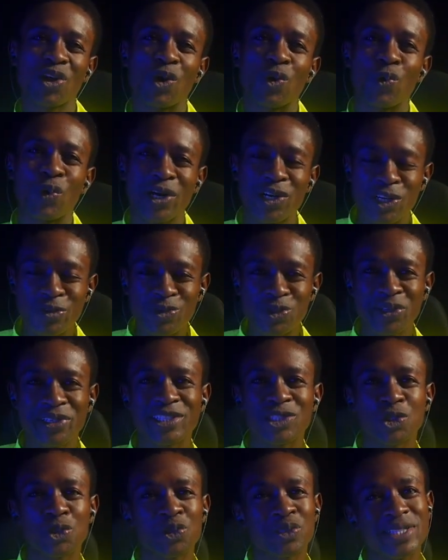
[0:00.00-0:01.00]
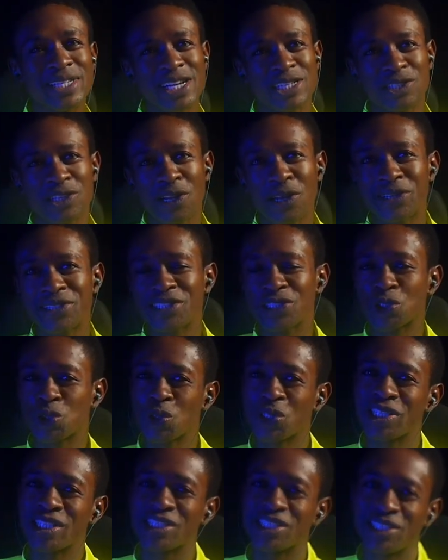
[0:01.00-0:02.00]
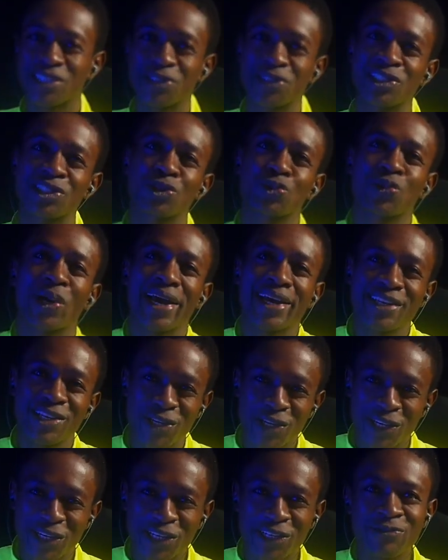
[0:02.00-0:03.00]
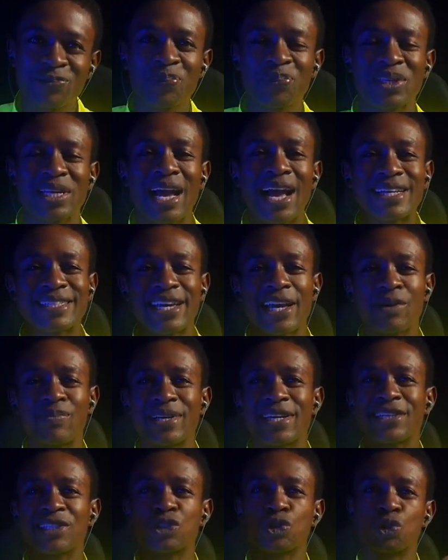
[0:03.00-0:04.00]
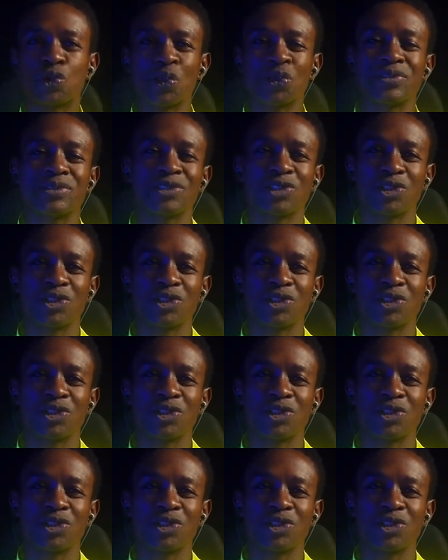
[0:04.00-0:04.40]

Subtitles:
welcome to the Drone Technology Training Series right here at MX Drone